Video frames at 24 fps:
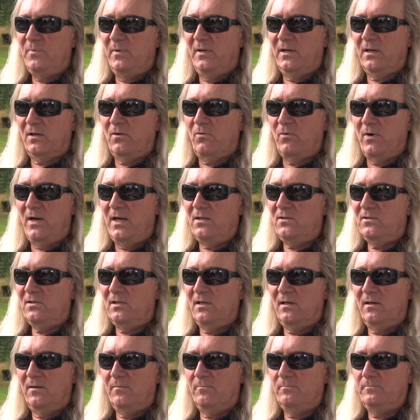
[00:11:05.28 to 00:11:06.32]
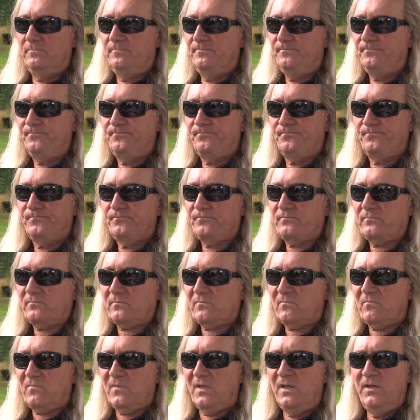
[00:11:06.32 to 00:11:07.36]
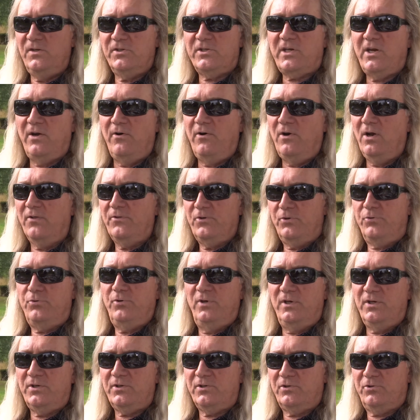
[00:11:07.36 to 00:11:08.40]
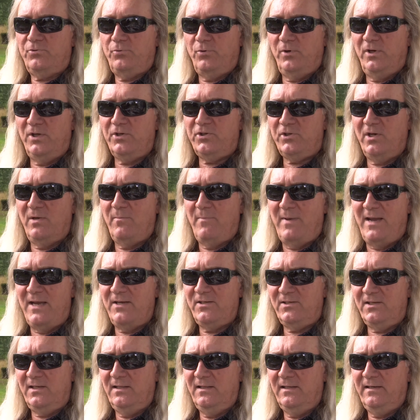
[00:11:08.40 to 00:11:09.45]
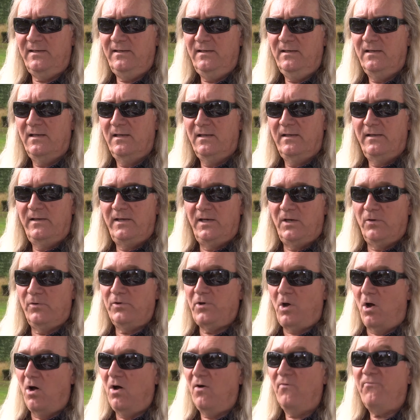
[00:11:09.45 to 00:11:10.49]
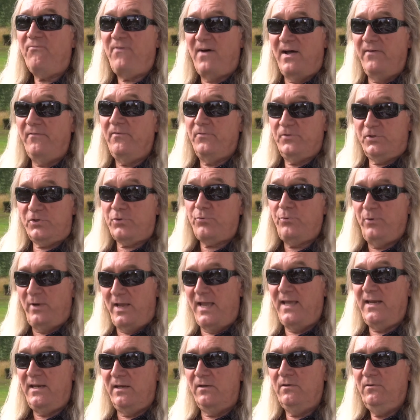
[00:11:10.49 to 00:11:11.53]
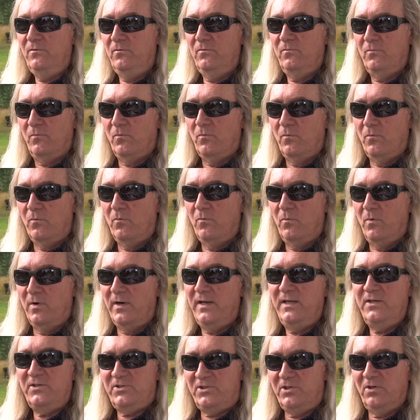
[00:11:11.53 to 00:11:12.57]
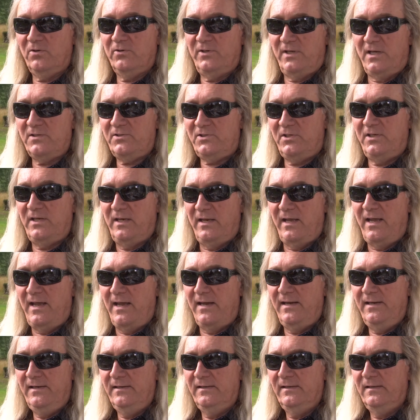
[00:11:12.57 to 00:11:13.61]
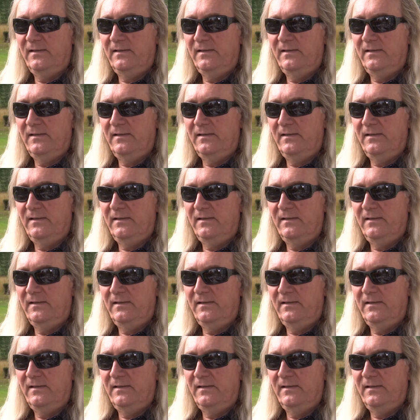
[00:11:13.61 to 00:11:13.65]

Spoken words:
been a great. He carried on the tradition amazingly. All five of us created what he still does today.